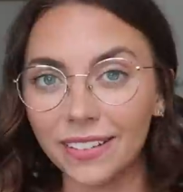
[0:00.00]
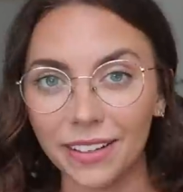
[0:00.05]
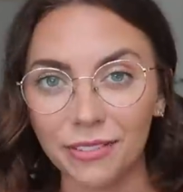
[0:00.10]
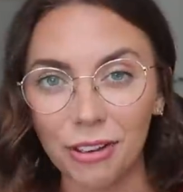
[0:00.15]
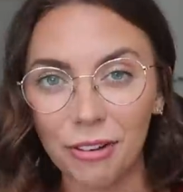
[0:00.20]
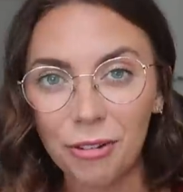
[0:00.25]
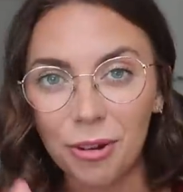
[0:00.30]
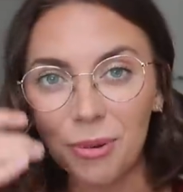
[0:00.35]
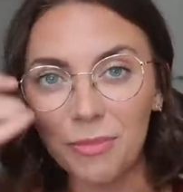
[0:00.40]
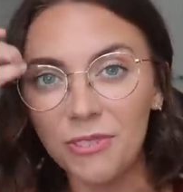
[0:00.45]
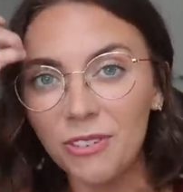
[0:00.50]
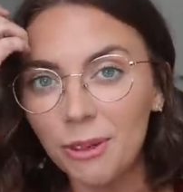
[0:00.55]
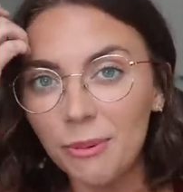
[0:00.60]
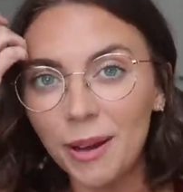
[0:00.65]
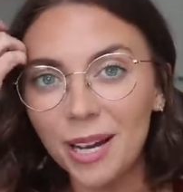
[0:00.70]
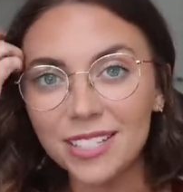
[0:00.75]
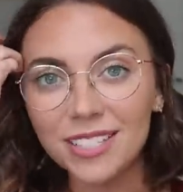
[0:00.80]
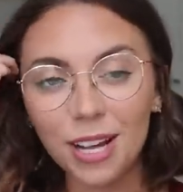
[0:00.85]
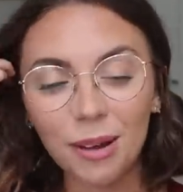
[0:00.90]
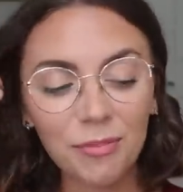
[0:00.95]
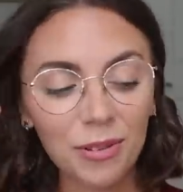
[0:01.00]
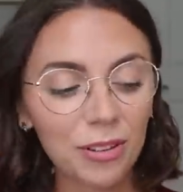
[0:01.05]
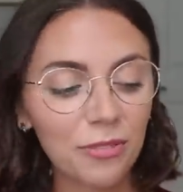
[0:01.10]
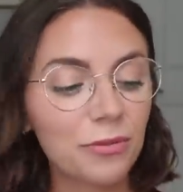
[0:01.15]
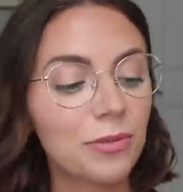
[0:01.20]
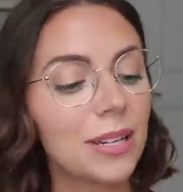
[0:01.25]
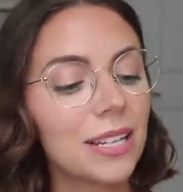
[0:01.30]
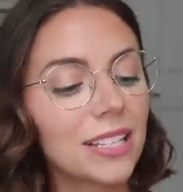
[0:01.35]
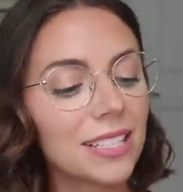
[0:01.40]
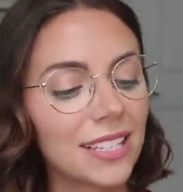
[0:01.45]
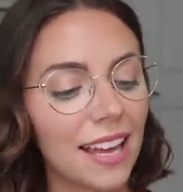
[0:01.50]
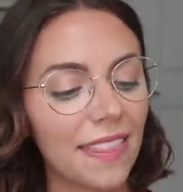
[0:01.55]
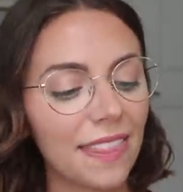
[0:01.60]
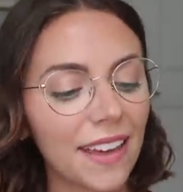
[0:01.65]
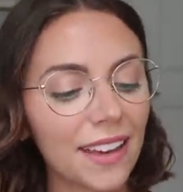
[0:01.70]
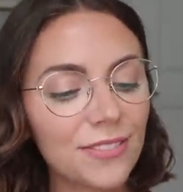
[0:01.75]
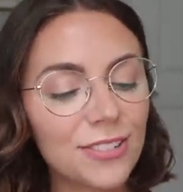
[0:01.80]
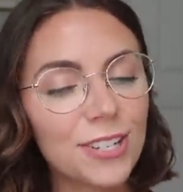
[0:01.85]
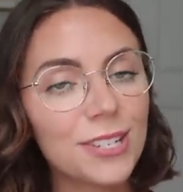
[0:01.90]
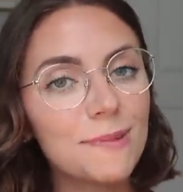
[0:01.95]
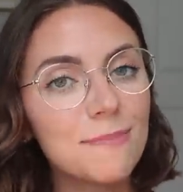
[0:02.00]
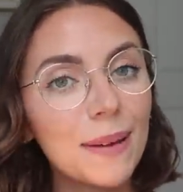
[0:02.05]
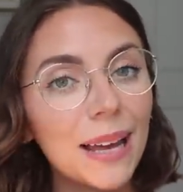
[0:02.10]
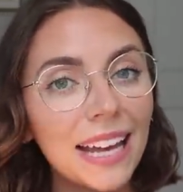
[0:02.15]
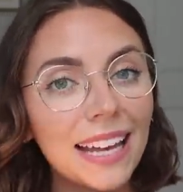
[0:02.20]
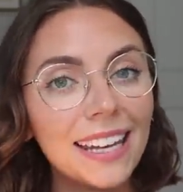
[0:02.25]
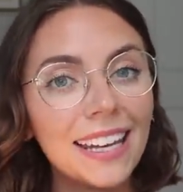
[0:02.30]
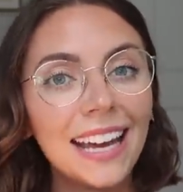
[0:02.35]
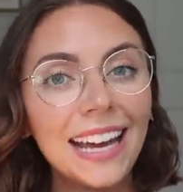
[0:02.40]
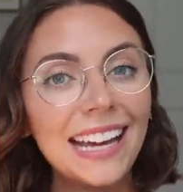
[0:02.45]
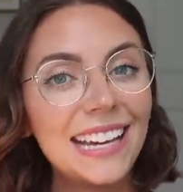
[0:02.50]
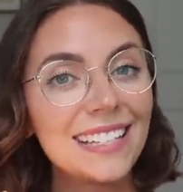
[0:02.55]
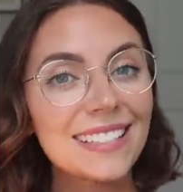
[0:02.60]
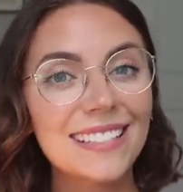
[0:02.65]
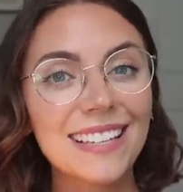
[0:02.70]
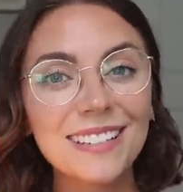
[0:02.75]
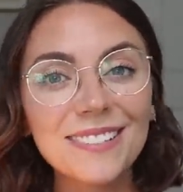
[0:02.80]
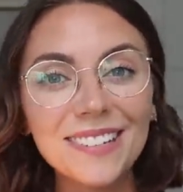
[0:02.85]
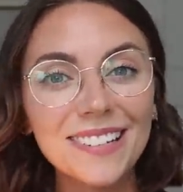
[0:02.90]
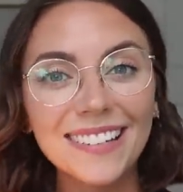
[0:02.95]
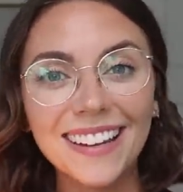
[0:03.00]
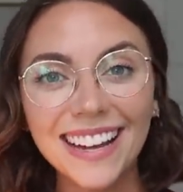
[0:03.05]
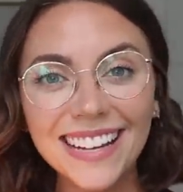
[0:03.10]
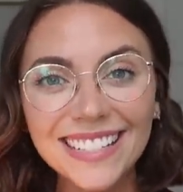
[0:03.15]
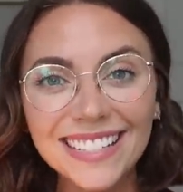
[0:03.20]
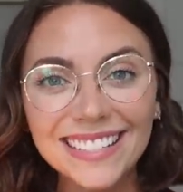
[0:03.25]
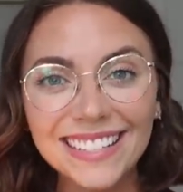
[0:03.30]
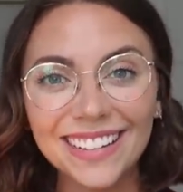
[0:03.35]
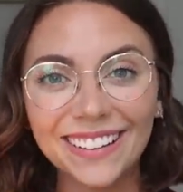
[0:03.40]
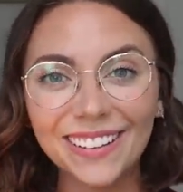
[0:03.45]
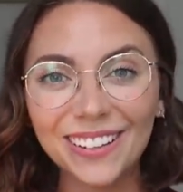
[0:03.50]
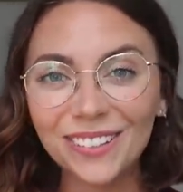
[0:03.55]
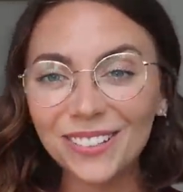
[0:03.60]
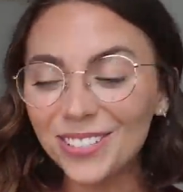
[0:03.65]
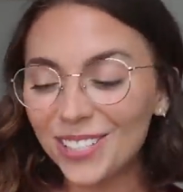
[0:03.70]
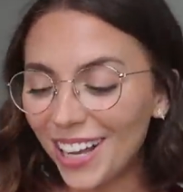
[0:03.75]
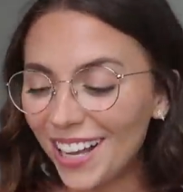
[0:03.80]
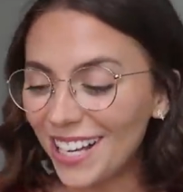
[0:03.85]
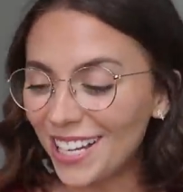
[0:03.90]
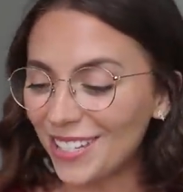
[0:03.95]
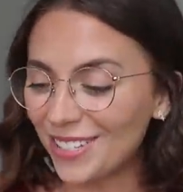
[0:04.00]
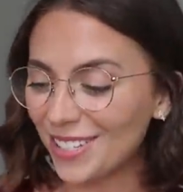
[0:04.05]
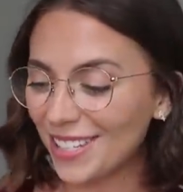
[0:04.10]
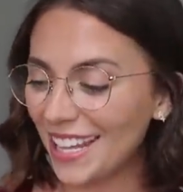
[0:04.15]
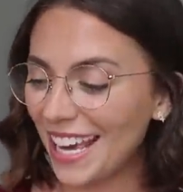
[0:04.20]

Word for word: living room for the past couple of weeks and they've just been such a nice little touch.